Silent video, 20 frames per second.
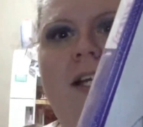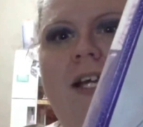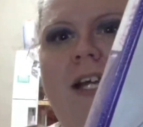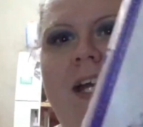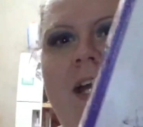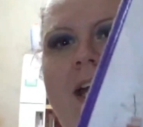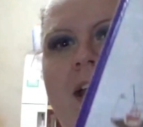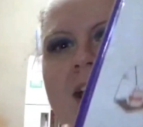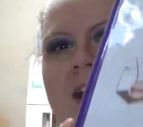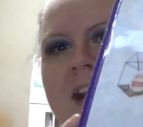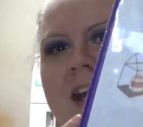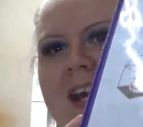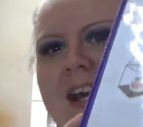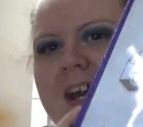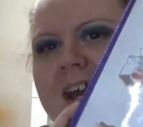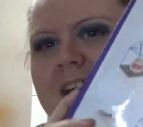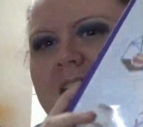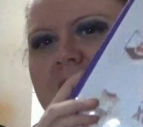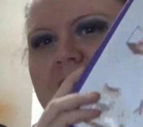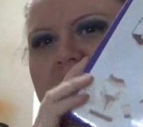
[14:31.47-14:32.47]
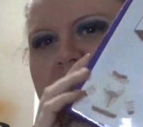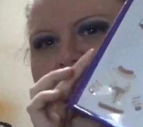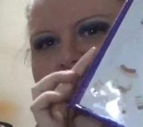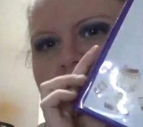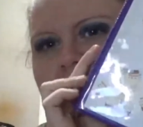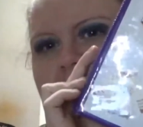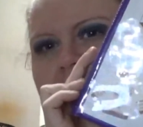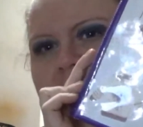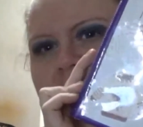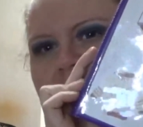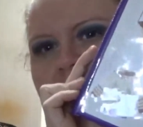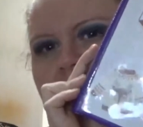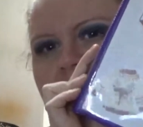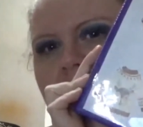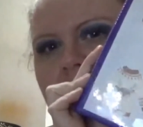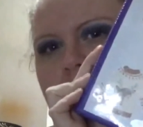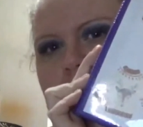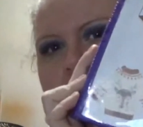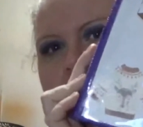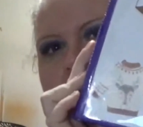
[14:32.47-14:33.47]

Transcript: and I do have it a little bit